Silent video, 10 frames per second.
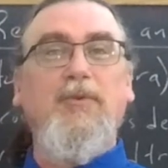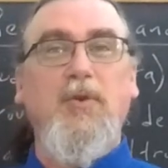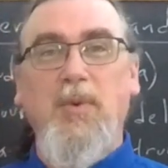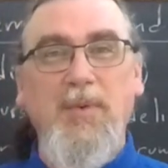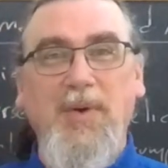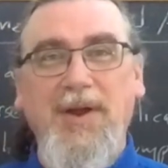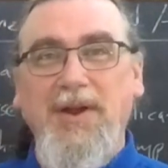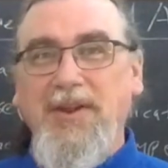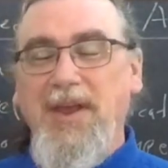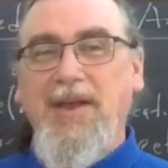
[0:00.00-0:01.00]
or when we're going
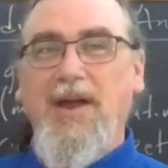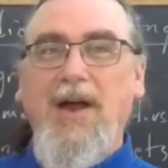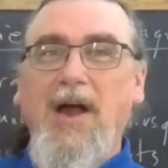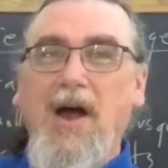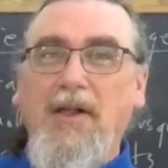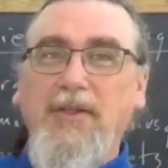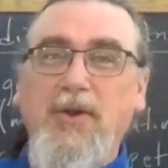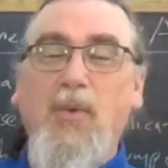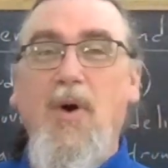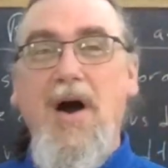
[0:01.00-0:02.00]
to take a
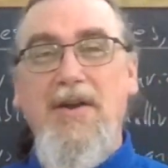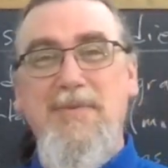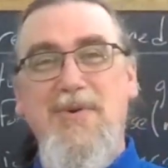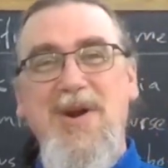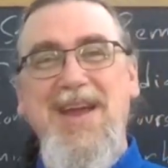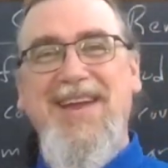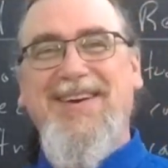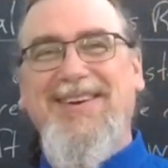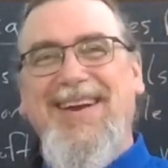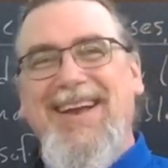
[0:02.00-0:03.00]
little water break
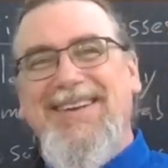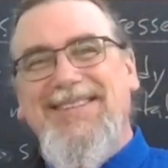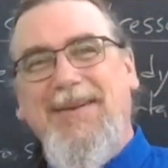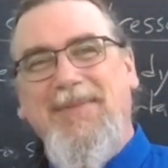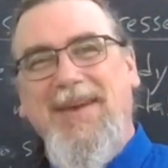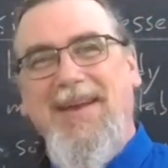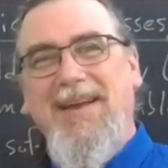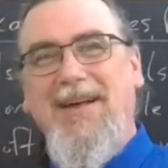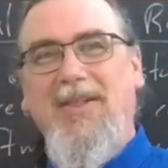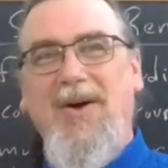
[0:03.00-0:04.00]
or something
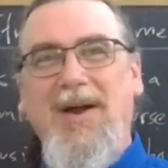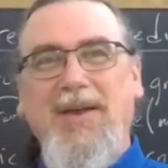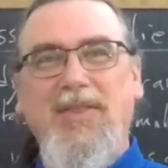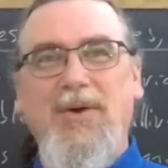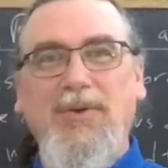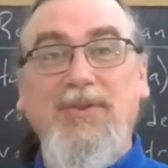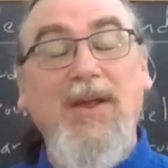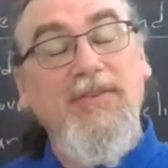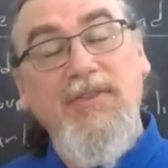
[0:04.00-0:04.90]
along those lines.